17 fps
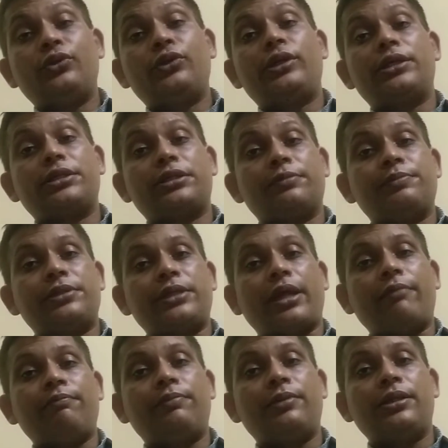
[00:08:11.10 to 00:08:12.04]
to take some
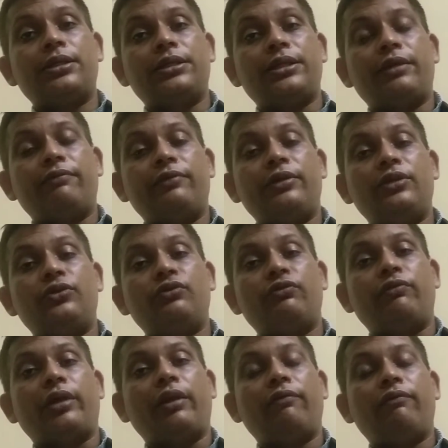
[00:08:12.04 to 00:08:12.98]
sample, then we need to
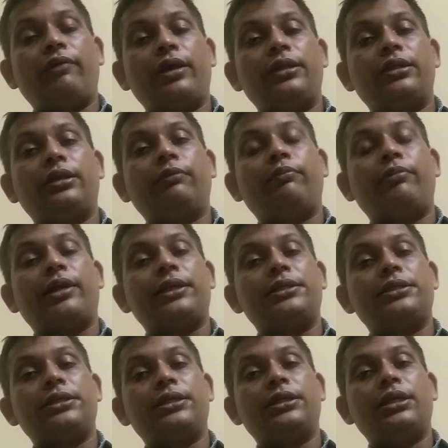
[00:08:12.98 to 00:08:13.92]
verify that
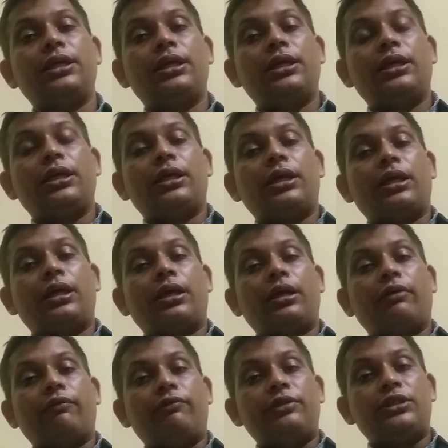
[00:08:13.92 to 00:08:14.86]
pricing
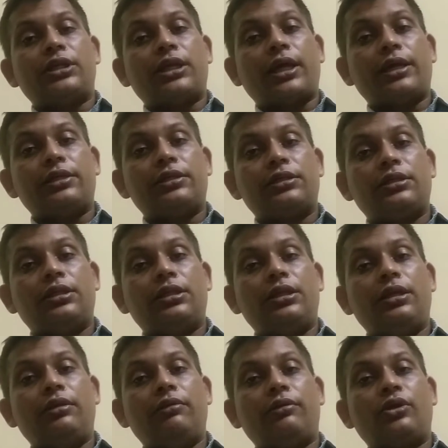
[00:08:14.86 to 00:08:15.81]
which has
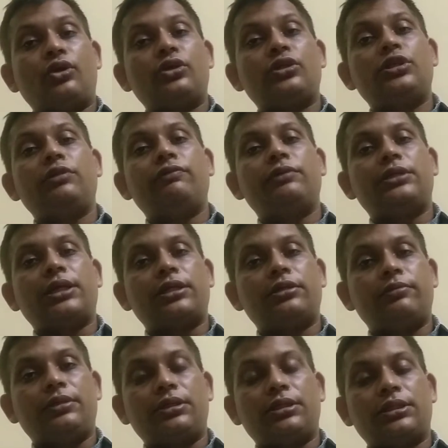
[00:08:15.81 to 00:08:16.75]
the costing which has
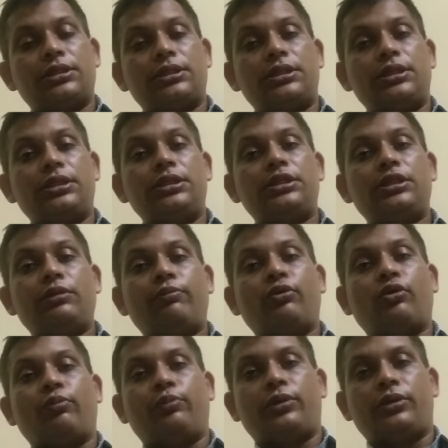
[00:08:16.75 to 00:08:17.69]
been considered is the
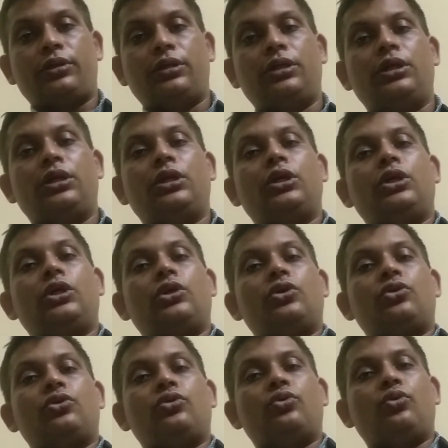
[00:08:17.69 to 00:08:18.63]
proper.
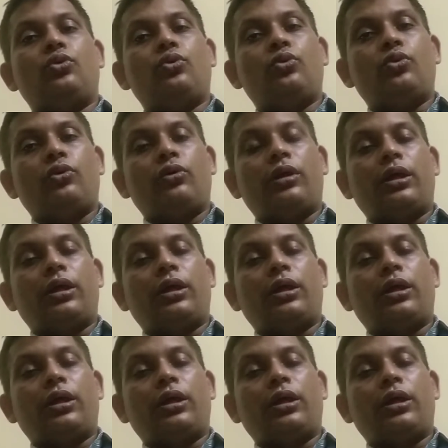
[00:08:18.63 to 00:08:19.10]
So